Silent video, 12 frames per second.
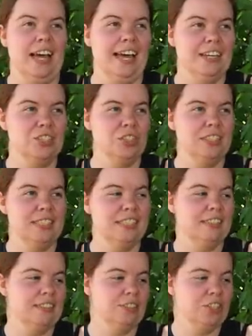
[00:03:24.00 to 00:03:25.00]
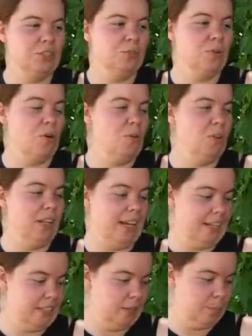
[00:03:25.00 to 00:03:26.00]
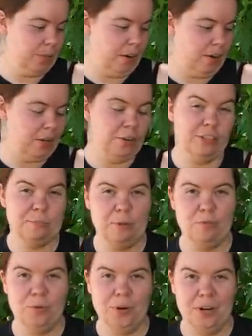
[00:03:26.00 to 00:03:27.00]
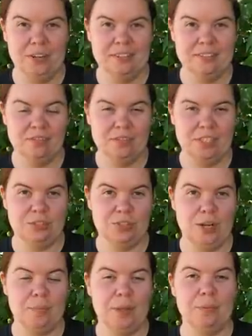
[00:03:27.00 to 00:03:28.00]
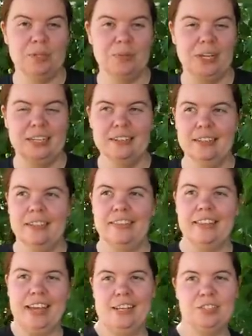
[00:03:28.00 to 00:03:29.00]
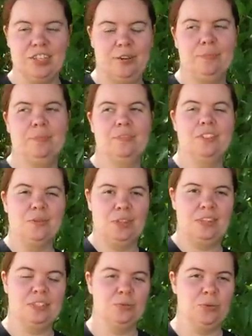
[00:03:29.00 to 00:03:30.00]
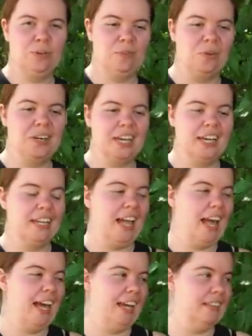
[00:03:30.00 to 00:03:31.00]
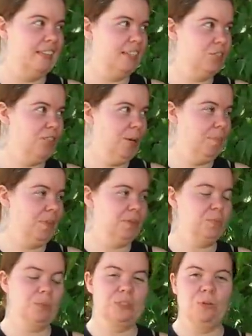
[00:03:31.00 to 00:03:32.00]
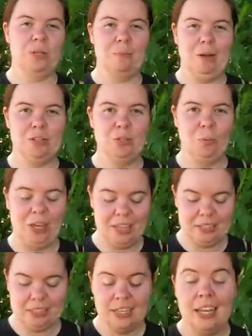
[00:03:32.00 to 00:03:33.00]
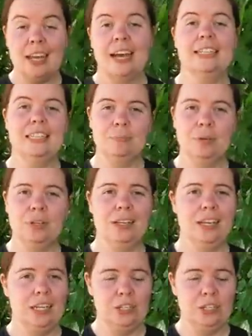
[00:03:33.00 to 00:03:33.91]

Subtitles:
I actually didn't do a whole lot to Briarios before this trip. In between the last trip doing the tour of Oregon and this trip, there was only about 2 weeks. I did put a